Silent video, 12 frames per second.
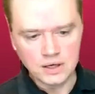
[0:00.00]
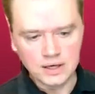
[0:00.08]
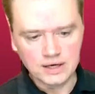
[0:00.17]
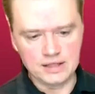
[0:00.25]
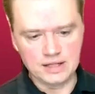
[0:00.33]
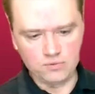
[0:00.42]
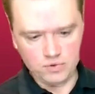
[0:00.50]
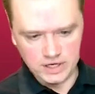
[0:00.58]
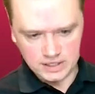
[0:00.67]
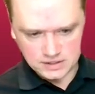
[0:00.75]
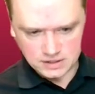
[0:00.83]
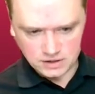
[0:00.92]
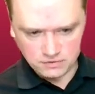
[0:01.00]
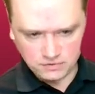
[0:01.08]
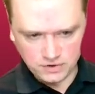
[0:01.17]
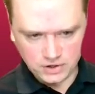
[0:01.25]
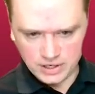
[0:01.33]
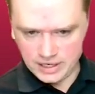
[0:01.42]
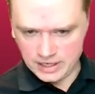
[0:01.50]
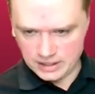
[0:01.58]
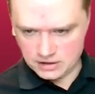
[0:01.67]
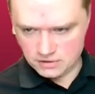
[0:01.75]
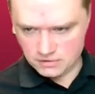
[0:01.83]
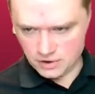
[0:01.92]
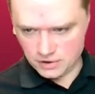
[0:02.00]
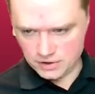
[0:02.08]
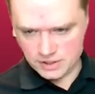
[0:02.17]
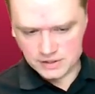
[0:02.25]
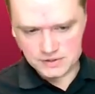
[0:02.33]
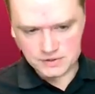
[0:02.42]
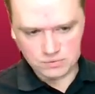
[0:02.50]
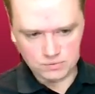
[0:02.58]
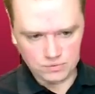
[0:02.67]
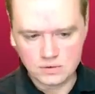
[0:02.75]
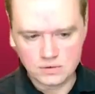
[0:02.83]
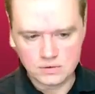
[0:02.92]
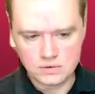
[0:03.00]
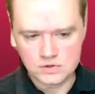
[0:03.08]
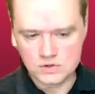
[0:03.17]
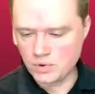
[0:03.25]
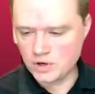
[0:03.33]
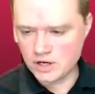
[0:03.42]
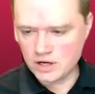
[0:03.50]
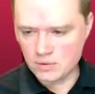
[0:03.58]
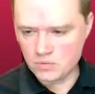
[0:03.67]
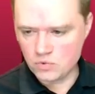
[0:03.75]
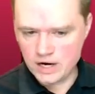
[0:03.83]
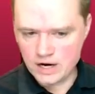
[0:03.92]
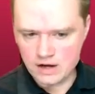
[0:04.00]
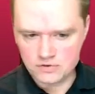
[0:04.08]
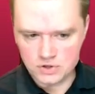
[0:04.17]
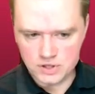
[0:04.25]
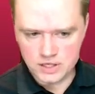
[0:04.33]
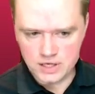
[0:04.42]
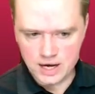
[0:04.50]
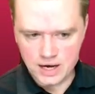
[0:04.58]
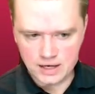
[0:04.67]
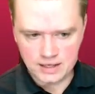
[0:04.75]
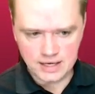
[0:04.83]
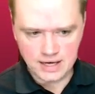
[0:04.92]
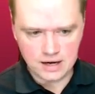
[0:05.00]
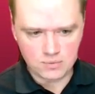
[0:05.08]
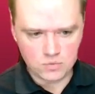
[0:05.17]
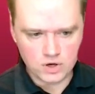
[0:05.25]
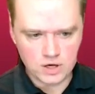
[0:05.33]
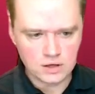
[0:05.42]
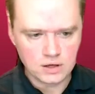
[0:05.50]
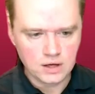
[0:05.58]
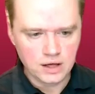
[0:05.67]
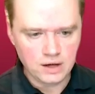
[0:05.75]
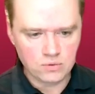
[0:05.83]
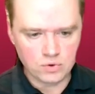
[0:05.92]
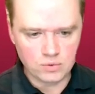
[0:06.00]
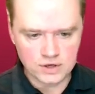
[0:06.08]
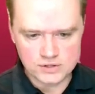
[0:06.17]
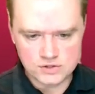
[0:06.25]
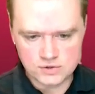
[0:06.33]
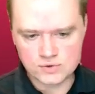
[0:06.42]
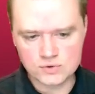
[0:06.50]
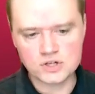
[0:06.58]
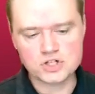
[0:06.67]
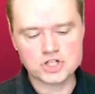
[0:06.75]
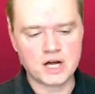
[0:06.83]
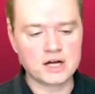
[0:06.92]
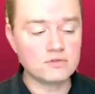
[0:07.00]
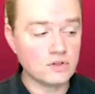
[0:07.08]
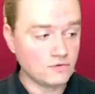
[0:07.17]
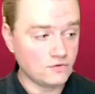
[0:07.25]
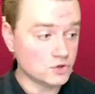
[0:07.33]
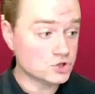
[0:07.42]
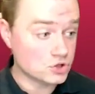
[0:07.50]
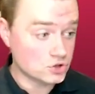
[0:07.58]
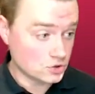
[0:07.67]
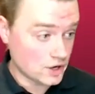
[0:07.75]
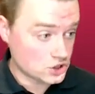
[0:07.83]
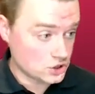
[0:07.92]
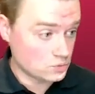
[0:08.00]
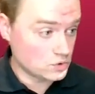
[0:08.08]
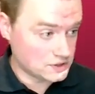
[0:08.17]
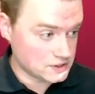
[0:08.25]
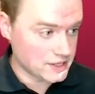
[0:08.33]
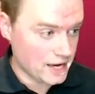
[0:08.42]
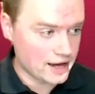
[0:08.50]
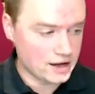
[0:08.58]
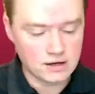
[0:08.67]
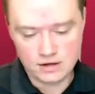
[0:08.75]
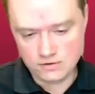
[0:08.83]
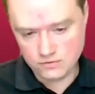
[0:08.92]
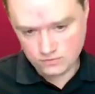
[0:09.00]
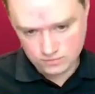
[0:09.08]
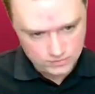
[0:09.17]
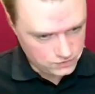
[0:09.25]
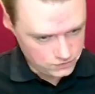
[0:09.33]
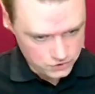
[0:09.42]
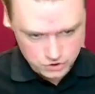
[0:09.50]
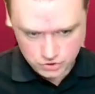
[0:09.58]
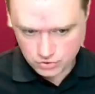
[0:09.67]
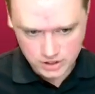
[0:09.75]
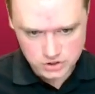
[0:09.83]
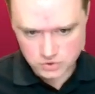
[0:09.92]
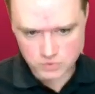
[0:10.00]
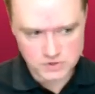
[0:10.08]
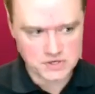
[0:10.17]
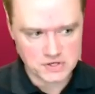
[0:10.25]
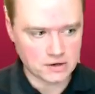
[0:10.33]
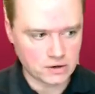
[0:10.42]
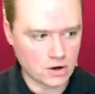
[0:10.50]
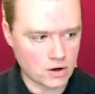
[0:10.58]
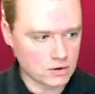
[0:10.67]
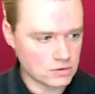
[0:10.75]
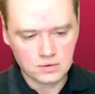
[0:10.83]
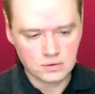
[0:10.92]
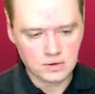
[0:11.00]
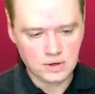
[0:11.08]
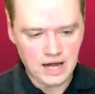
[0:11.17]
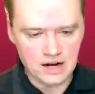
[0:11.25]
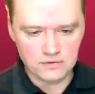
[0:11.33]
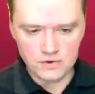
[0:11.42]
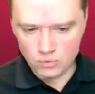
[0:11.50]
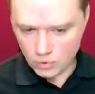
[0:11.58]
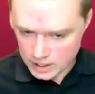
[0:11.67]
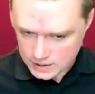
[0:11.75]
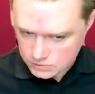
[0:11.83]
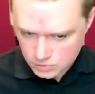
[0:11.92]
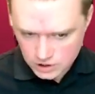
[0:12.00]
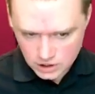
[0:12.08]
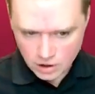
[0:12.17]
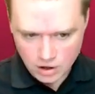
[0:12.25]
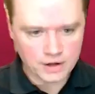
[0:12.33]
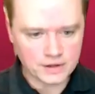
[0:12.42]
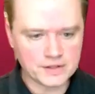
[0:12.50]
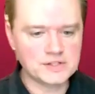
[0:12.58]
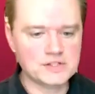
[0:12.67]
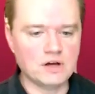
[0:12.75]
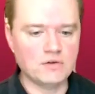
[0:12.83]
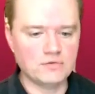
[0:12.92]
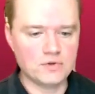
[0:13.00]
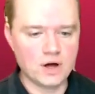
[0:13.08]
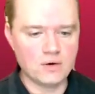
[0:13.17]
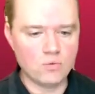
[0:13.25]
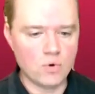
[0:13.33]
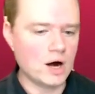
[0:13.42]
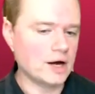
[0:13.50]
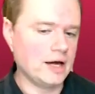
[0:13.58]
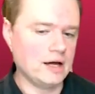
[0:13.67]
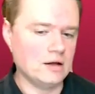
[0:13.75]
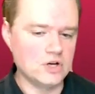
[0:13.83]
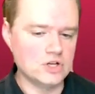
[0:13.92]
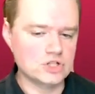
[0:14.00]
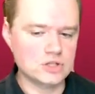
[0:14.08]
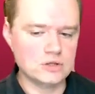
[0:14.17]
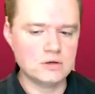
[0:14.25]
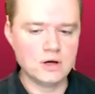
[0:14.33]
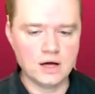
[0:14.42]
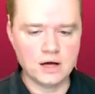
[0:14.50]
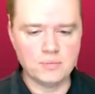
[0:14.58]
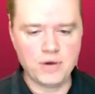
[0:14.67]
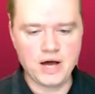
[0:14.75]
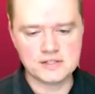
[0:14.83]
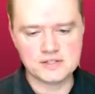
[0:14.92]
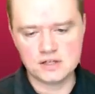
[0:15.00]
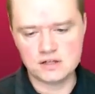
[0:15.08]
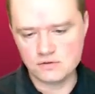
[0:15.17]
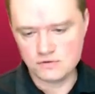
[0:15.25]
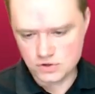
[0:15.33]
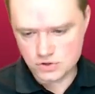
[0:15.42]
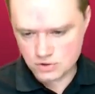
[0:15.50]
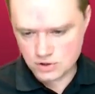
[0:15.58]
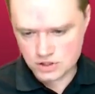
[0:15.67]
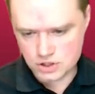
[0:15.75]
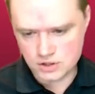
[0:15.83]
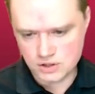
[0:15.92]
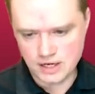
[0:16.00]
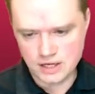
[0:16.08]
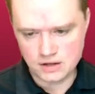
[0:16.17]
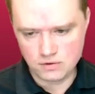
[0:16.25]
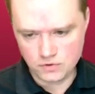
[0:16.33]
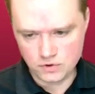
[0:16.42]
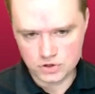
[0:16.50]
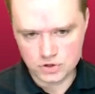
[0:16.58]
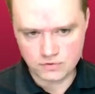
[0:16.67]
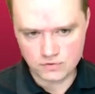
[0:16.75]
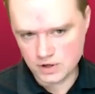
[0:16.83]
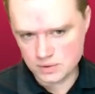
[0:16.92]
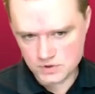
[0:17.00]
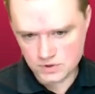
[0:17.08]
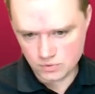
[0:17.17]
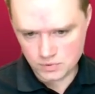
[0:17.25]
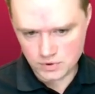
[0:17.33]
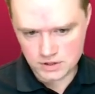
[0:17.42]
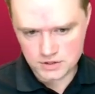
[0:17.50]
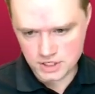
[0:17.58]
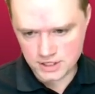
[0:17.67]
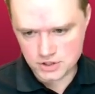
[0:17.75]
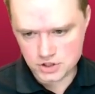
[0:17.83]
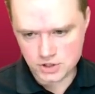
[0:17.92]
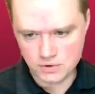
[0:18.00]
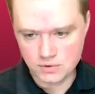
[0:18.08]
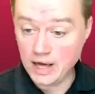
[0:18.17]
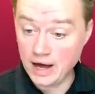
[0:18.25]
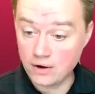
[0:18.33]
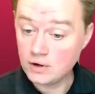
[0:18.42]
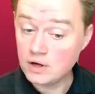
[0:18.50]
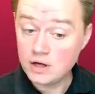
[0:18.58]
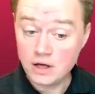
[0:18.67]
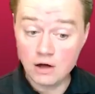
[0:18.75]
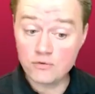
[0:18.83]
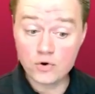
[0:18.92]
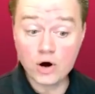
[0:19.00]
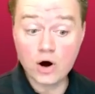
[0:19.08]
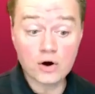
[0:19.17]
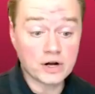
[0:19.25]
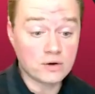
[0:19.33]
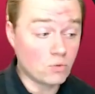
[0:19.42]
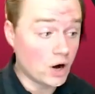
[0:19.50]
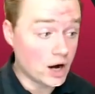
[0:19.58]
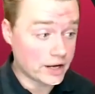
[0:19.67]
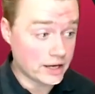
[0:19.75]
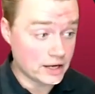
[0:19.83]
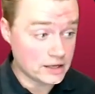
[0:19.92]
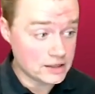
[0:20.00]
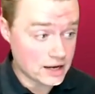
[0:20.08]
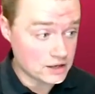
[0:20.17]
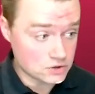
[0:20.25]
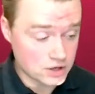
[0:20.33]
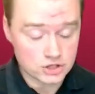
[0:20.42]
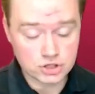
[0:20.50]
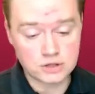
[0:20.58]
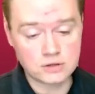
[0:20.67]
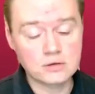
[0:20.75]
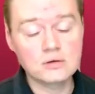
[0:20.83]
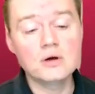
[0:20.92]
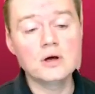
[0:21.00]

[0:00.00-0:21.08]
And then we get to the very end of all this. And so we're going to come right after the camera. And what we're going to do is we're going to check if the future direction was set, if the future direction was set at all. And if it was, we're going to call the self.walk animation, passing in the future direction and the future frames that we want to change to. Now, if we're already walking in that direction,